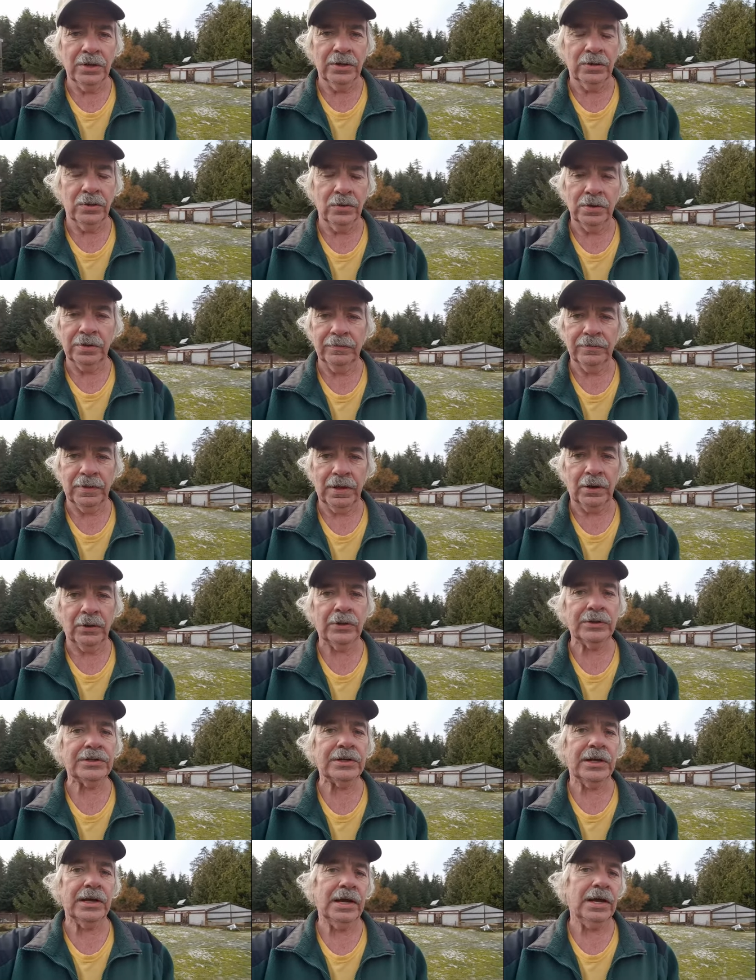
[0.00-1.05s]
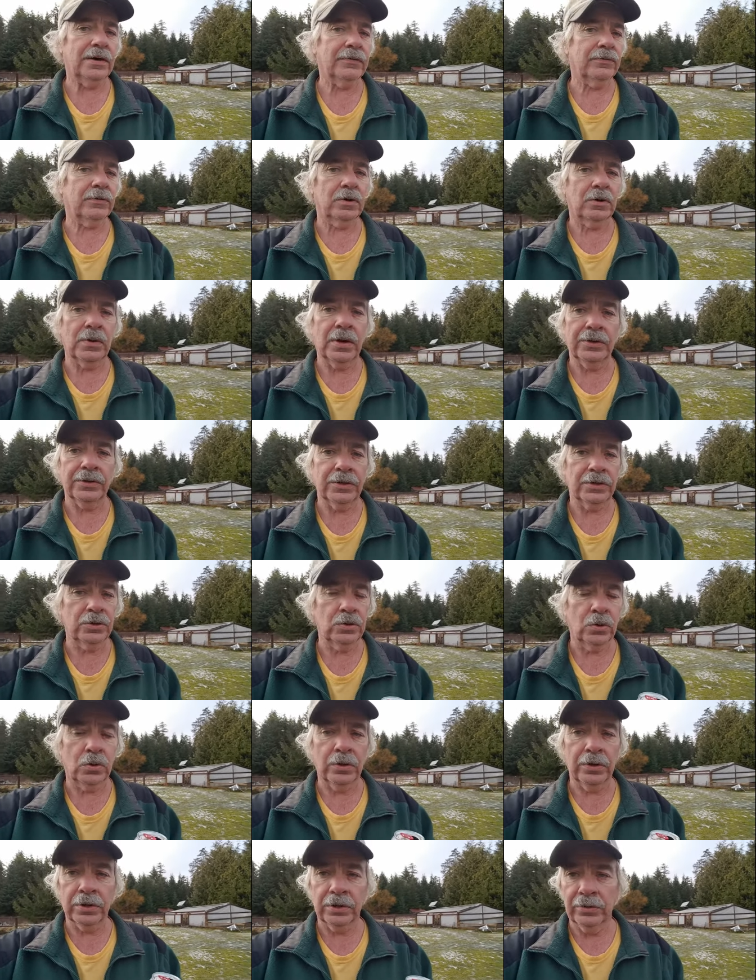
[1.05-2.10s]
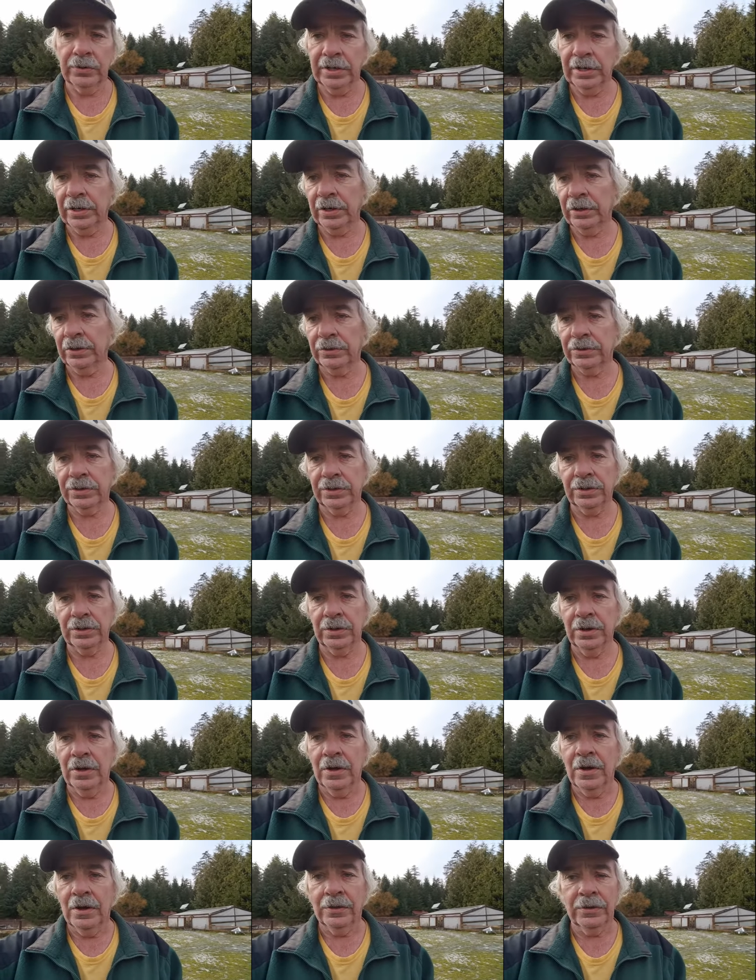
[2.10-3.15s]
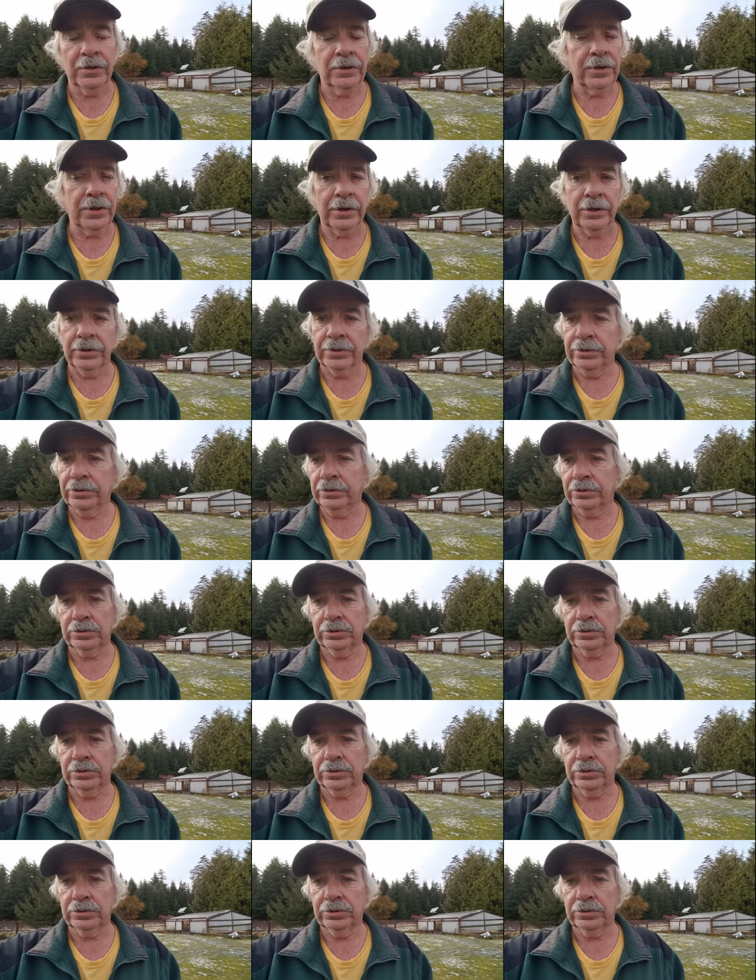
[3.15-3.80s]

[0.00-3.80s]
The only flowers I have are around the door of the greenhouse and they're there